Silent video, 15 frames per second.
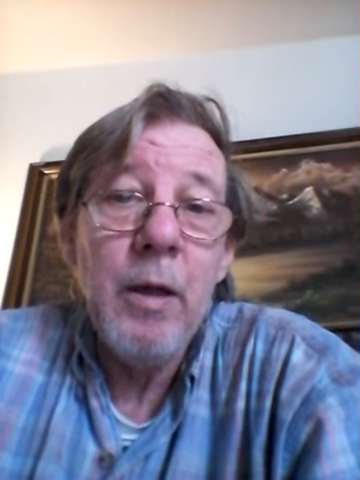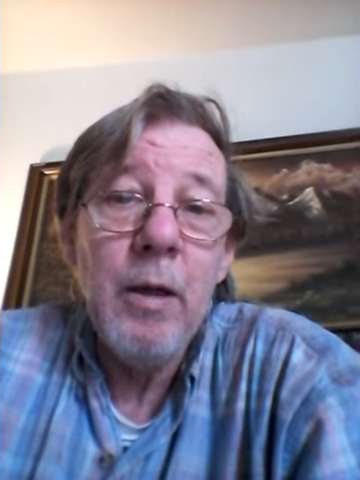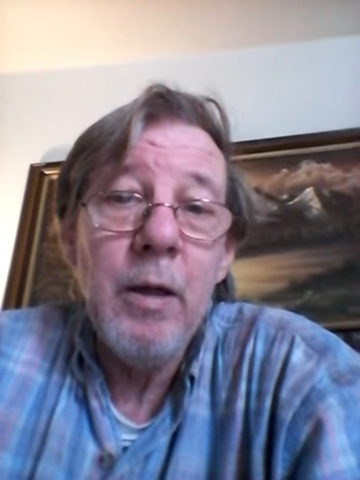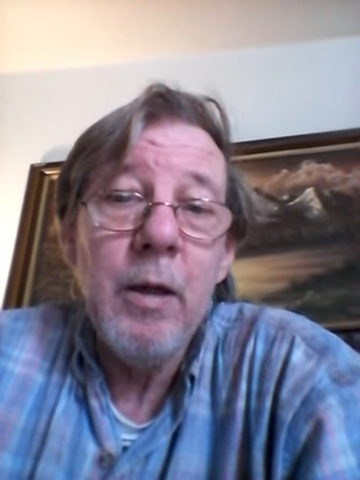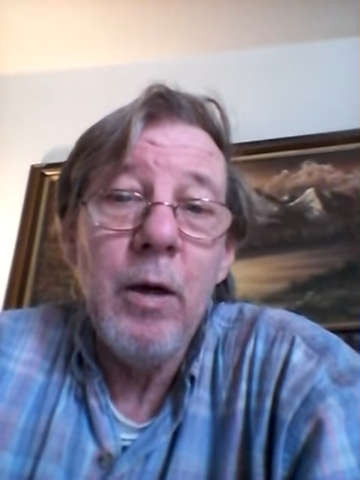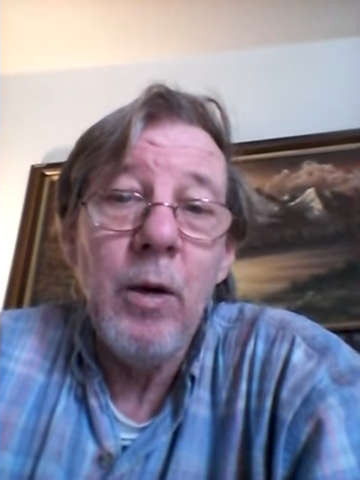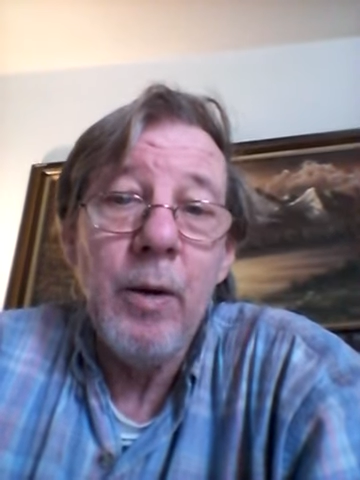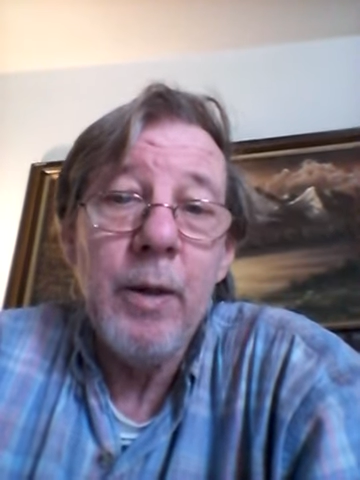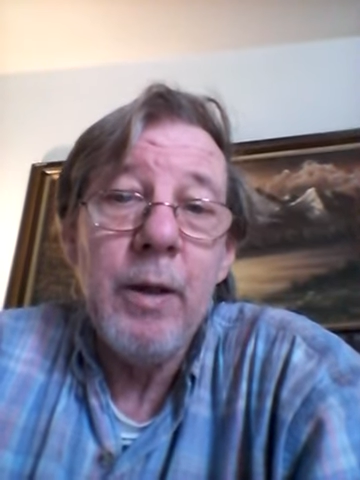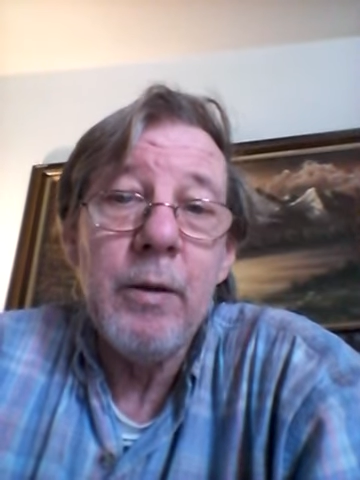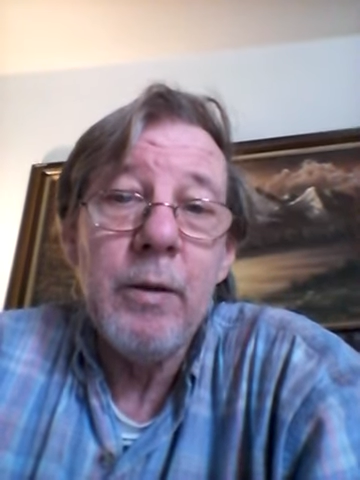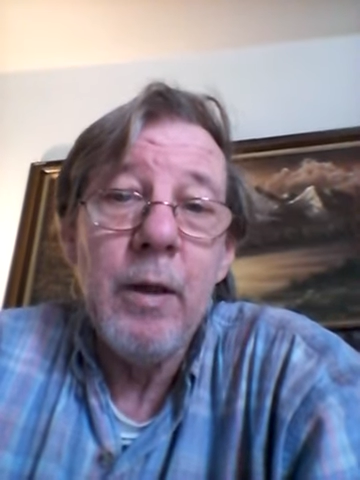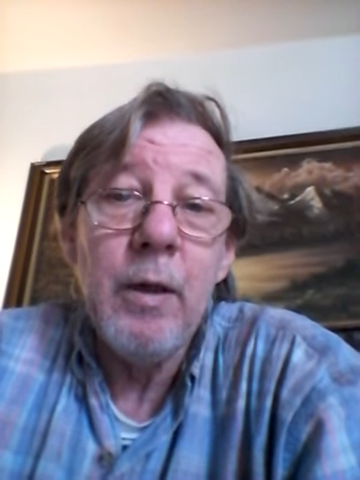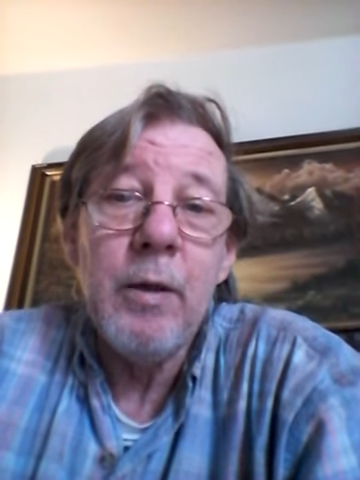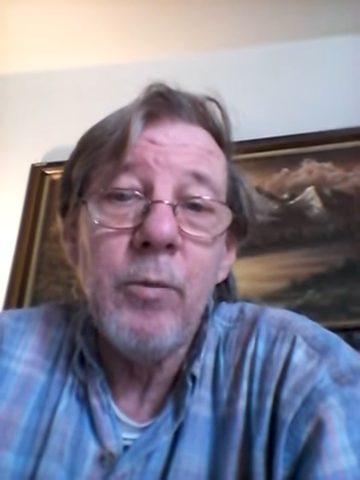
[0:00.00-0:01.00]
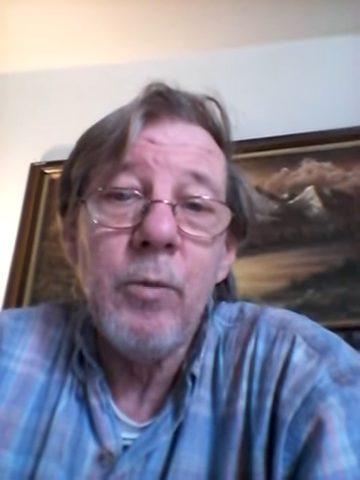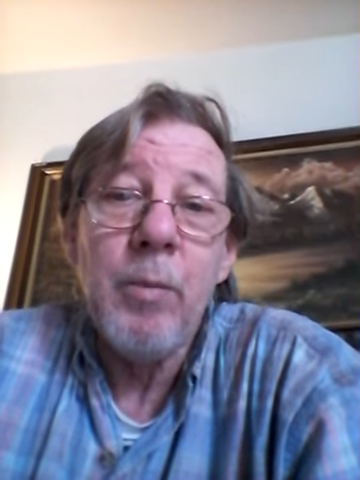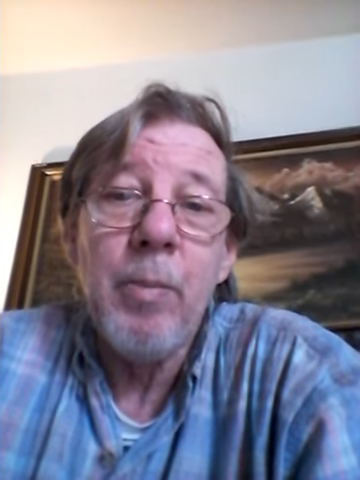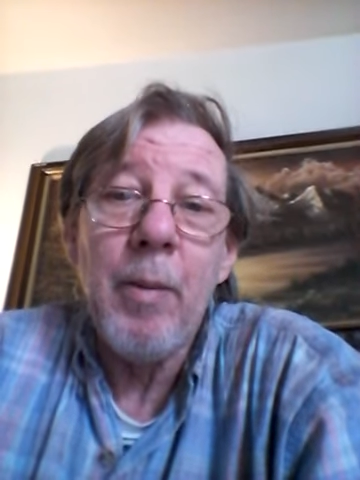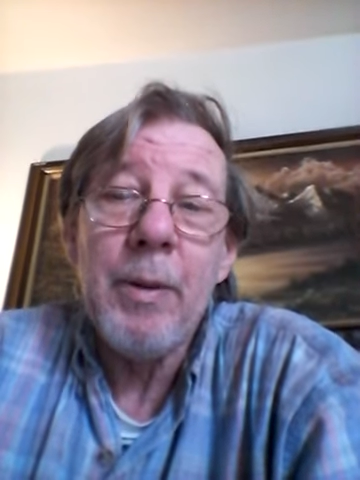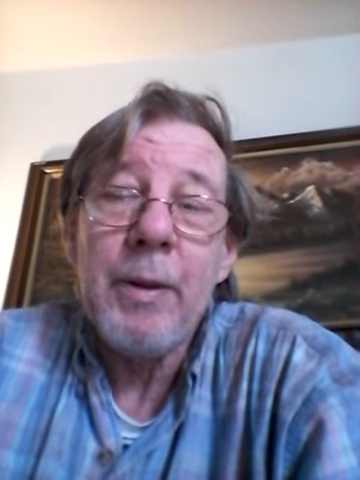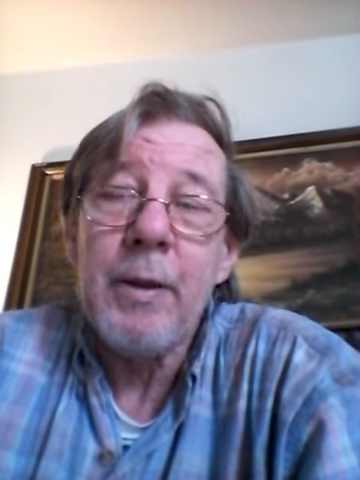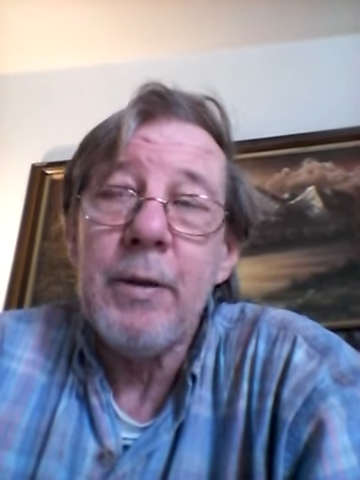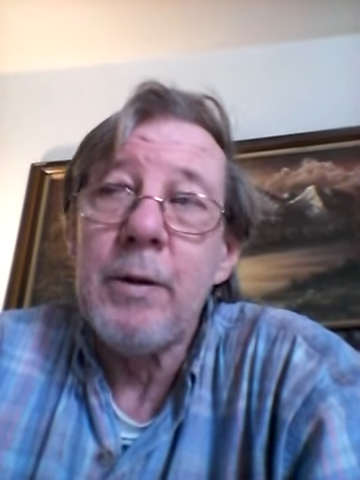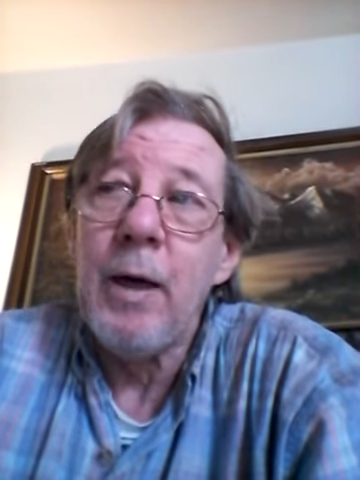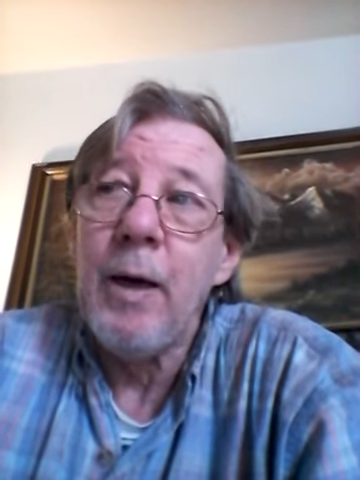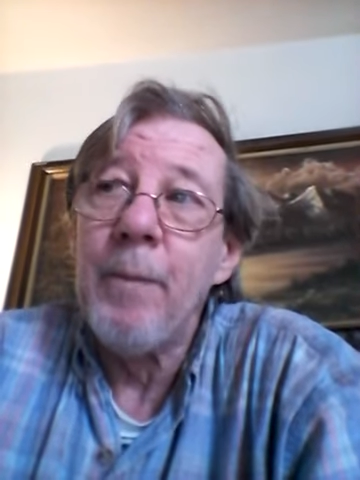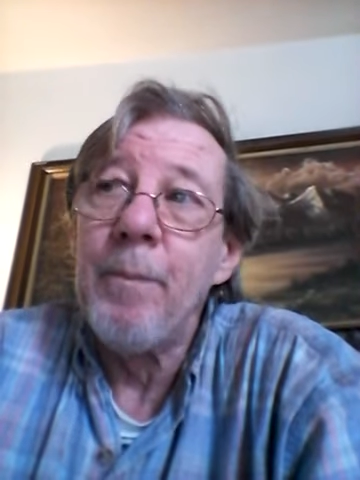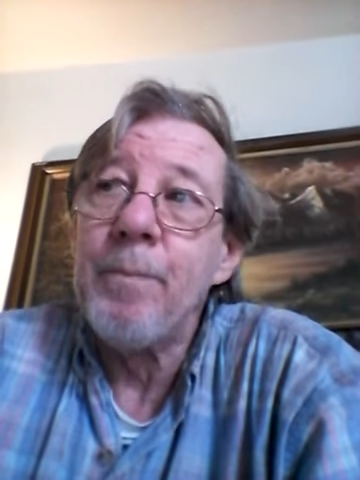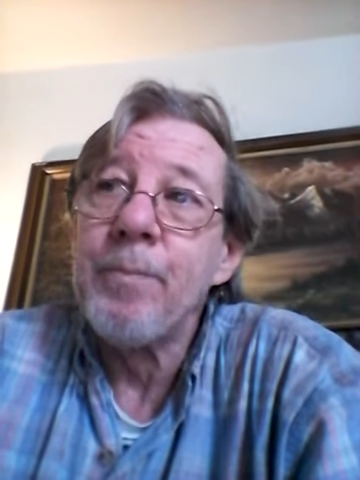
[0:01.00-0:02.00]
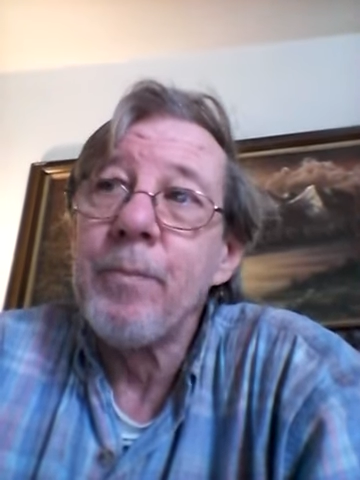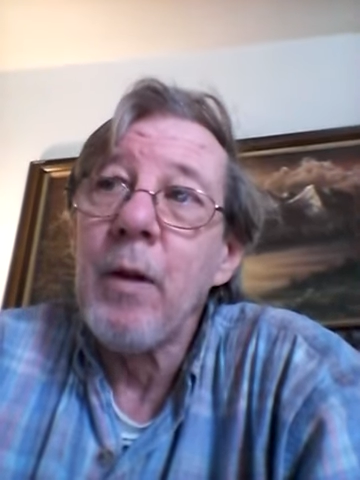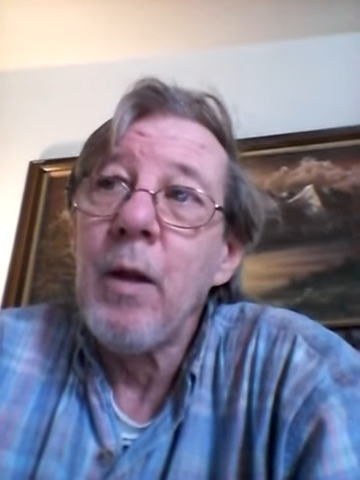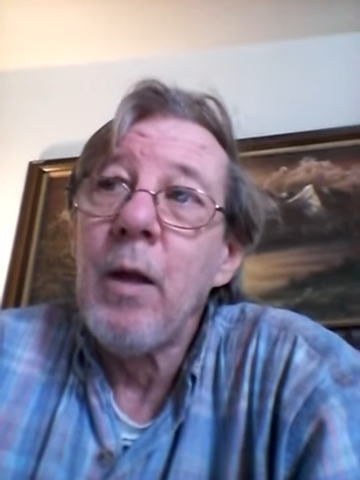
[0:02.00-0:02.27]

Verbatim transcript: you know, in, in Republican um,